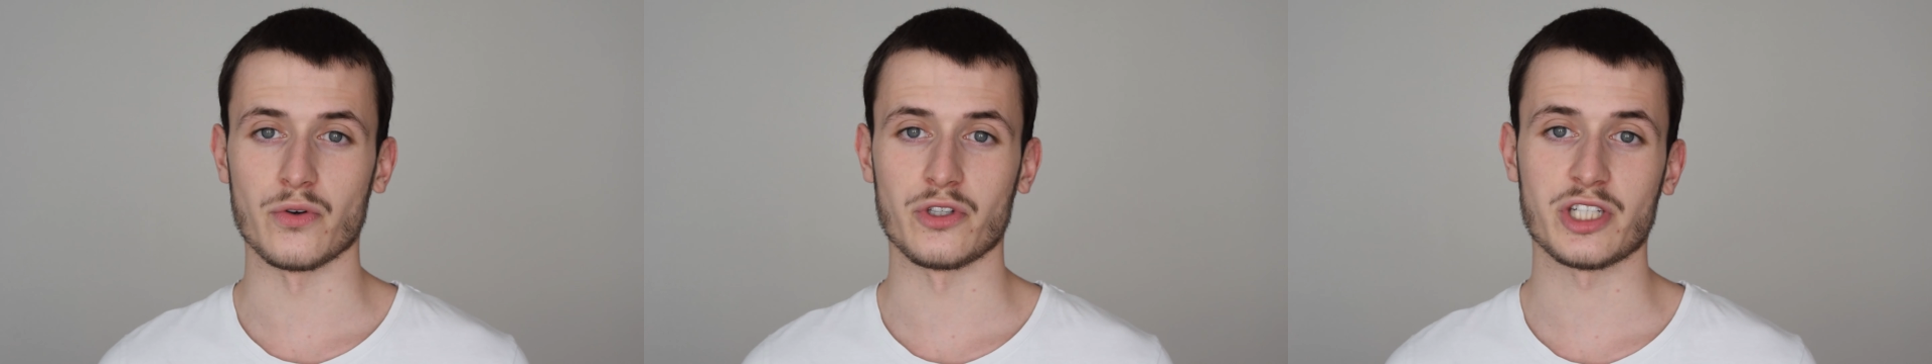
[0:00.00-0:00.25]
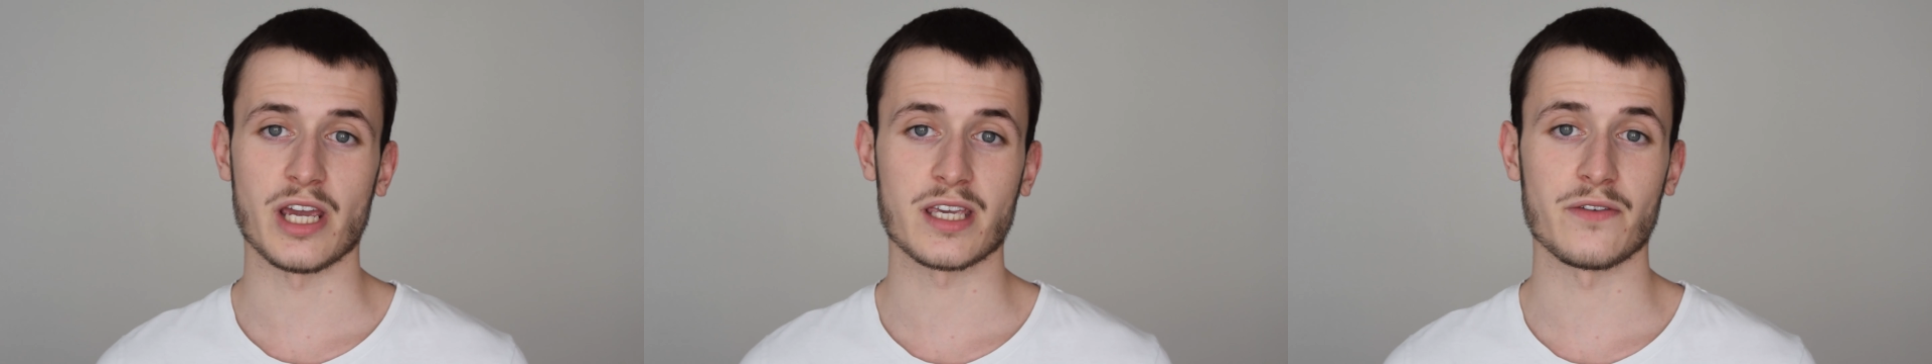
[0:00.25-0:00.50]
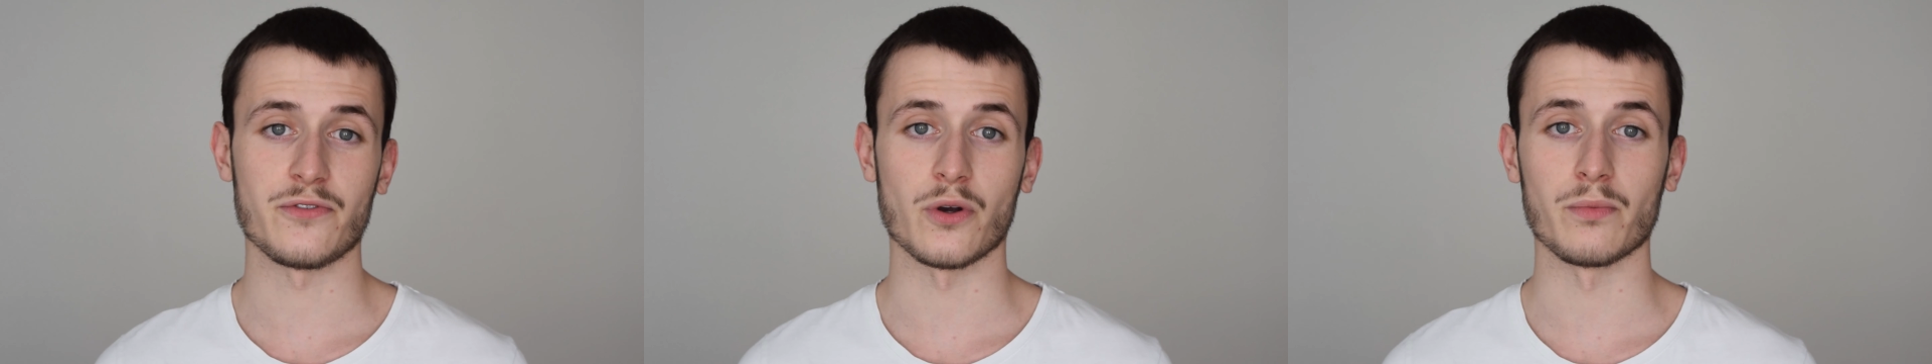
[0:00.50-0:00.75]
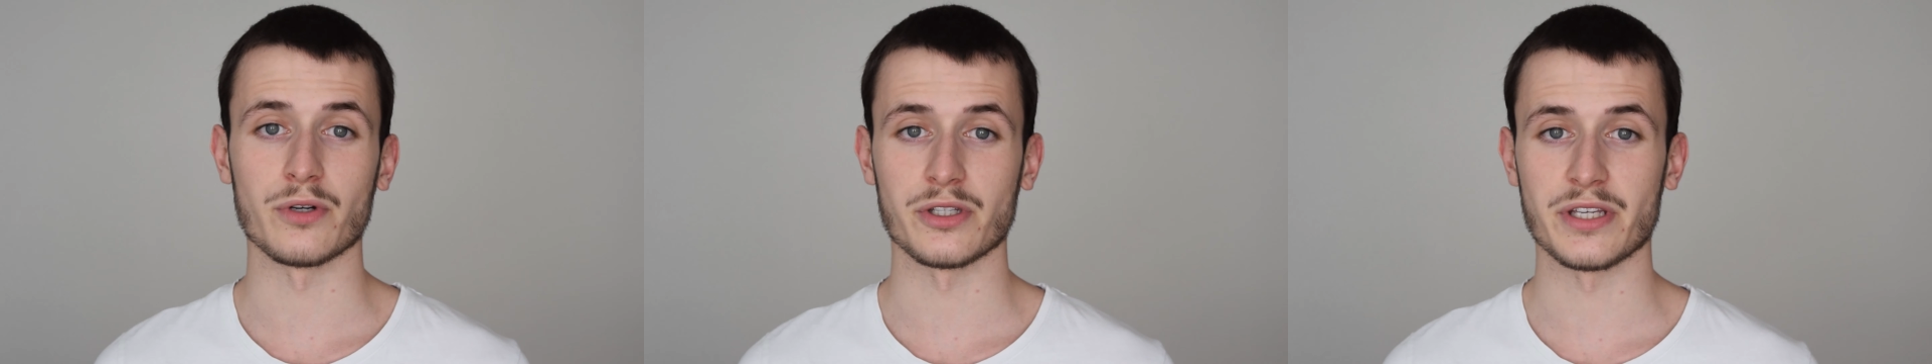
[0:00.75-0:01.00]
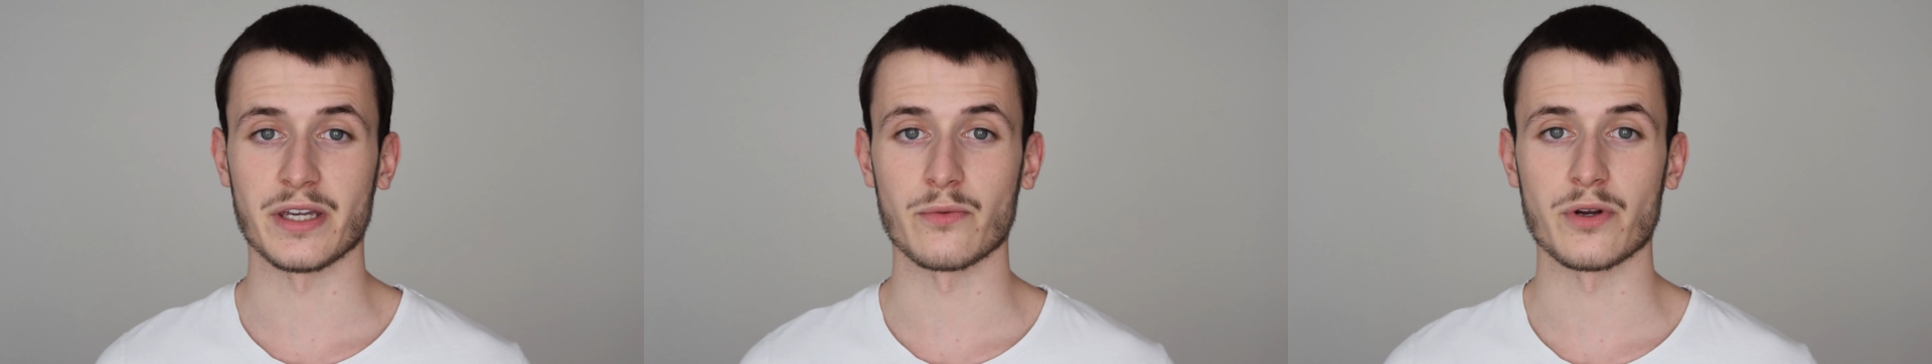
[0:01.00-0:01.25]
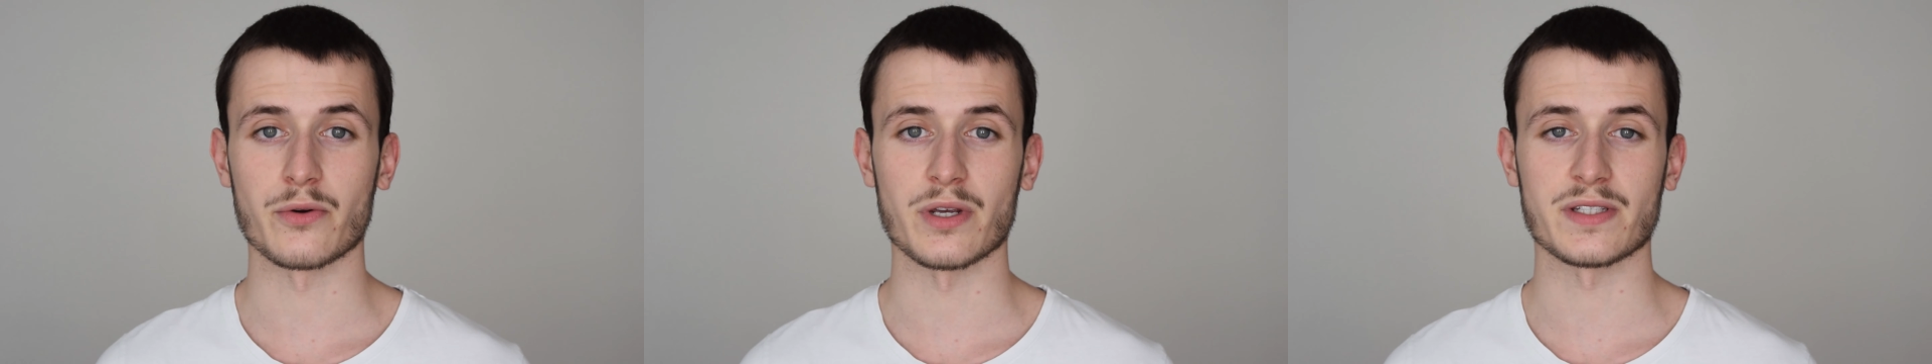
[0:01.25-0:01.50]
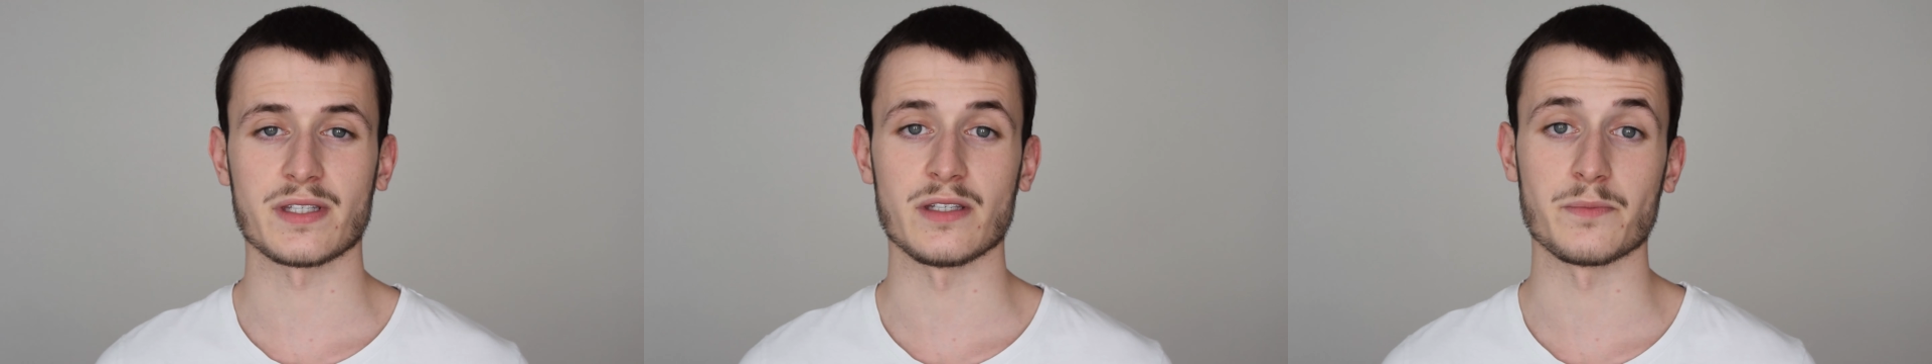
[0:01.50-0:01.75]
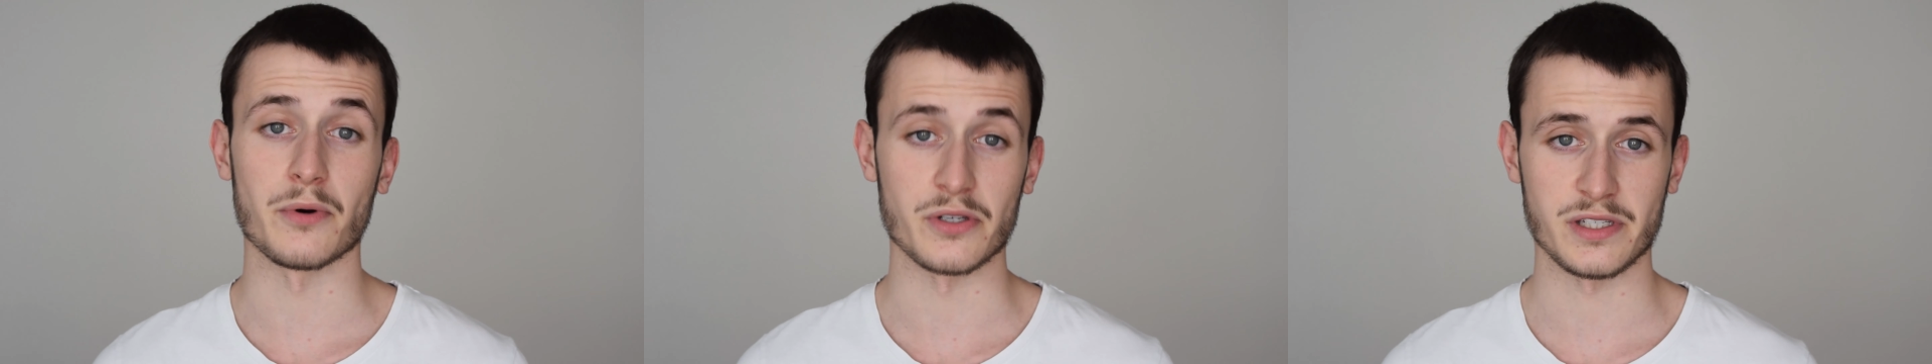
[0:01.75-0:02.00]
check if your building request is
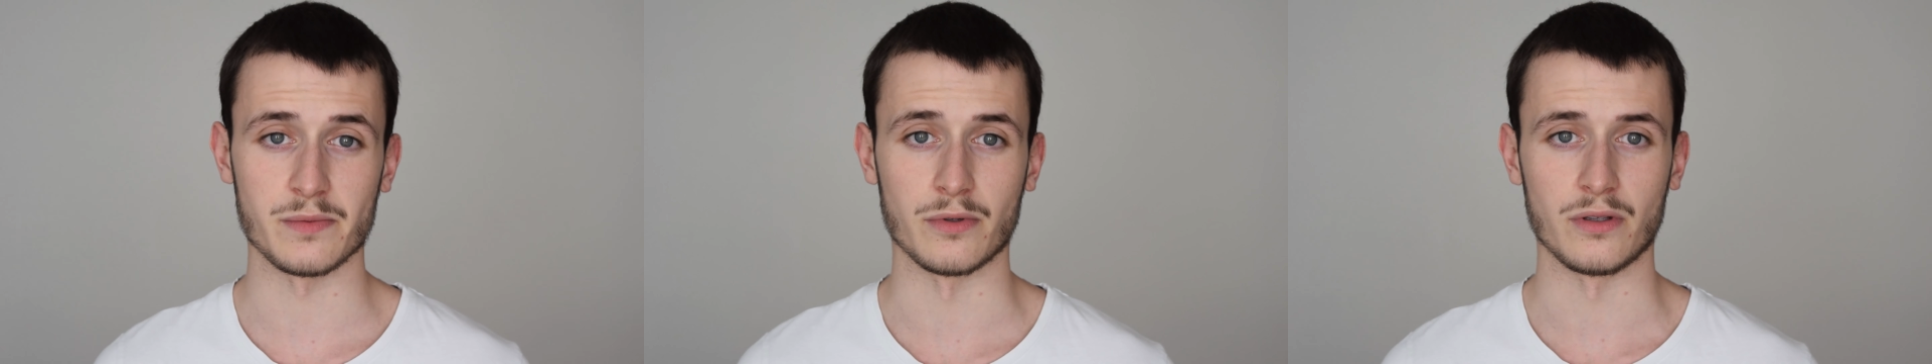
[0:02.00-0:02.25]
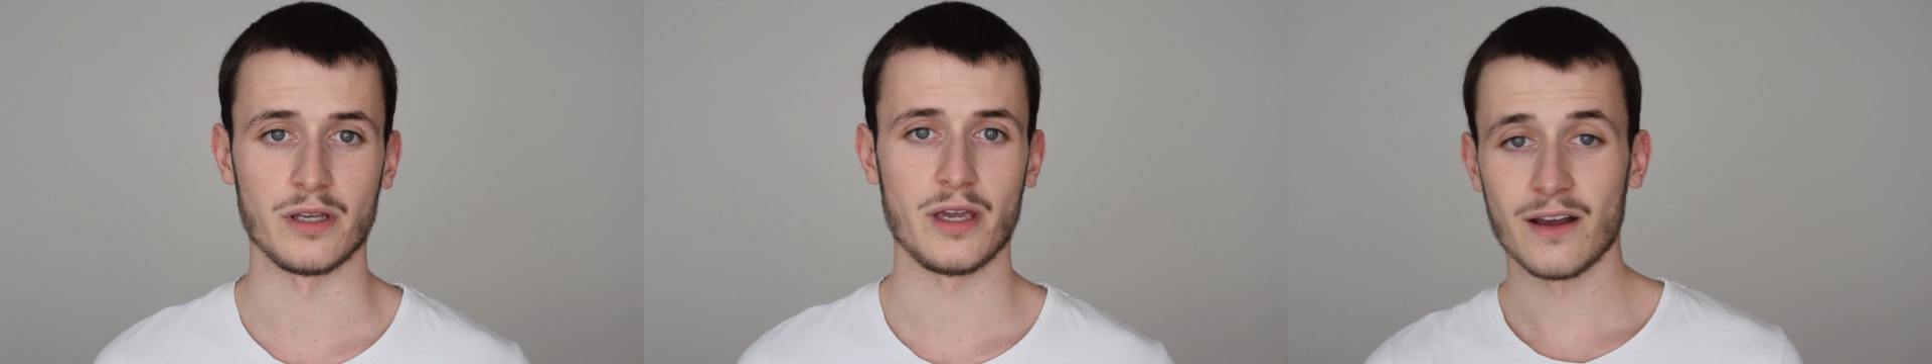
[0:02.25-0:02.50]
possible